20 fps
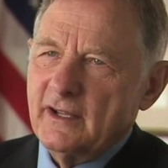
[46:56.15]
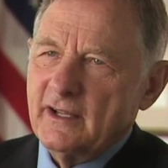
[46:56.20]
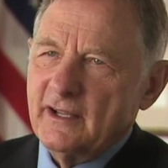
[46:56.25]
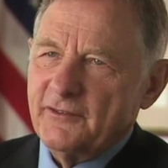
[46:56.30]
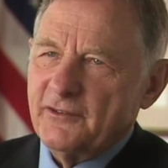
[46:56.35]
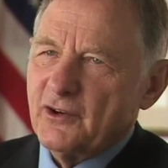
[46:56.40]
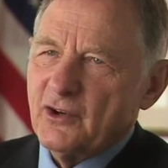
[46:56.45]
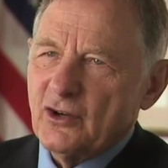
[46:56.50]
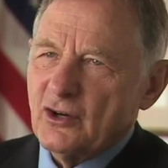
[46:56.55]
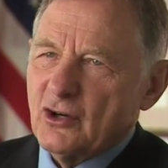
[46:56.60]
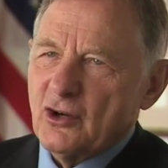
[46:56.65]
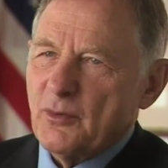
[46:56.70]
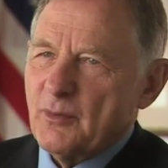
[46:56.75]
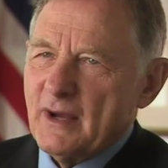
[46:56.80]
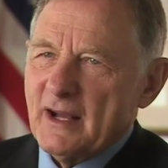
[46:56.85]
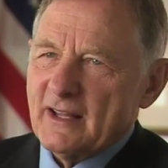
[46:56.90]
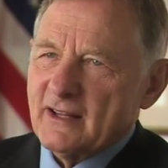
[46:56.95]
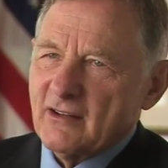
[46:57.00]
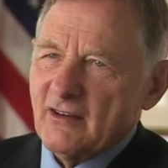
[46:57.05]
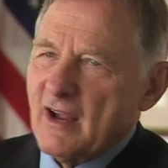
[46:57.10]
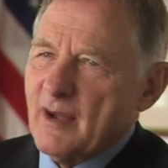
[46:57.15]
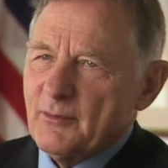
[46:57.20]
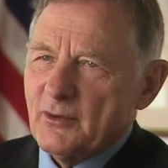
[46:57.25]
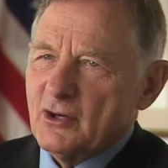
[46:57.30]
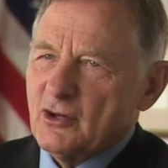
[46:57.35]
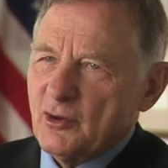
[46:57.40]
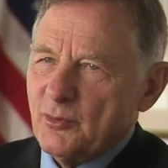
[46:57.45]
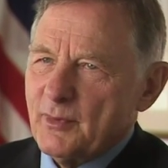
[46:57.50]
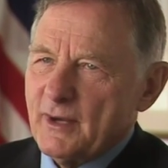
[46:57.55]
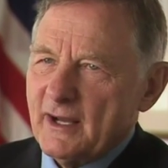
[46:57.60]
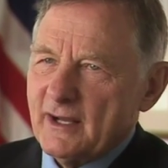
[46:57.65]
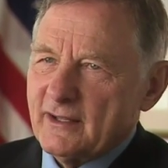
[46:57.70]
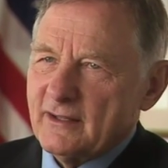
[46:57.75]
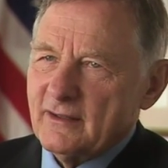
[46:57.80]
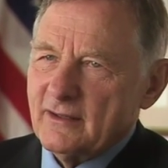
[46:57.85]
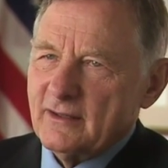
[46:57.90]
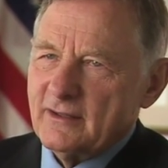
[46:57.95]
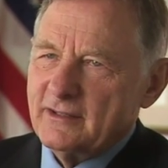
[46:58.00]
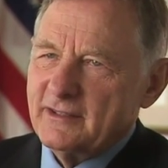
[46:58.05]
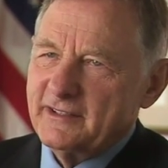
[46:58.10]
If you're going to go back there, I'm going to go back
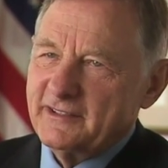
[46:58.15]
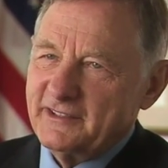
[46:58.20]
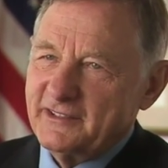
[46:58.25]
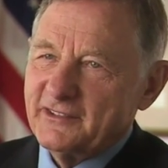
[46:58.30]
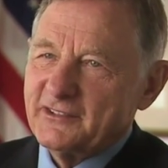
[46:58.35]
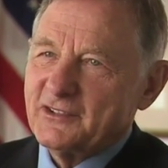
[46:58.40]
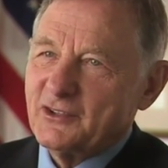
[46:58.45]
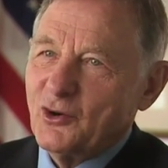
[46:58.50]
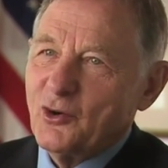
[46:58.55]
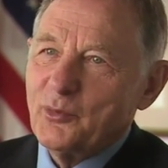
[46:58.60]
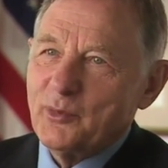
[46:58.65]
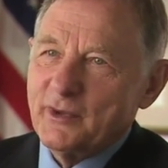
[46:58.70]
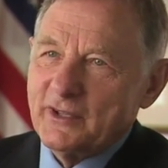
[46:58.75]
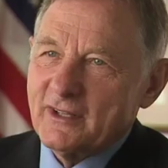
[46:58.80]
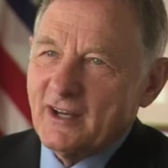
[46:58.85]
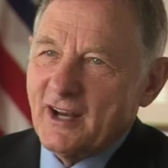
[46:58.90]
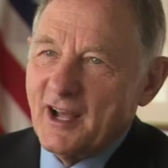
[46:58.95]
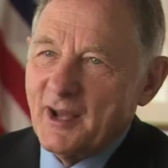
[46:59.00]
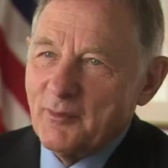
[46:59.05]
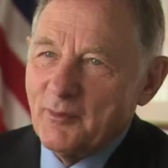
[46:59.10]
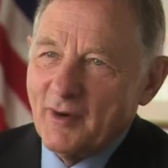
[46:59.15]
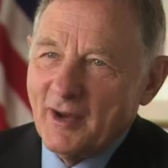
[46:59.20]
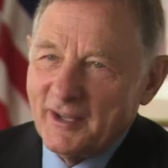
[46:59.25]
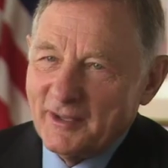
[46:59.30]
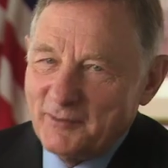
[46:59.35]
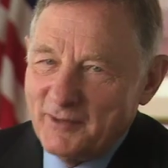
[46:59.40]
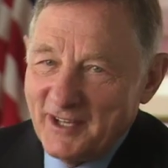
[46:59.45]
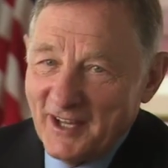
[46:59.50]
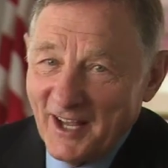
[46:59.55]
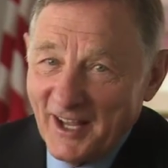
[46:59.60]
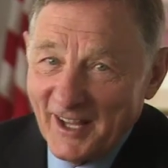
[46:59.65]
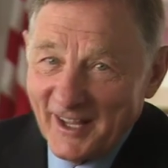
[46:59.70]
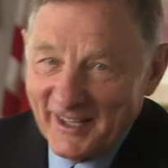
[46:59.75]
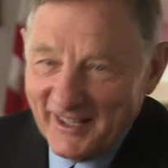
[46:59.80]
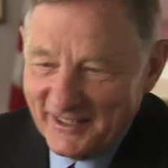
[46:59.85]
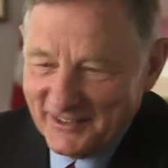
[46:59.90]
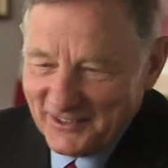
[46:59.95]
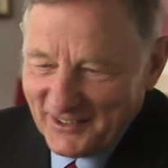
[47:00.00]
there. She just told me that I might die.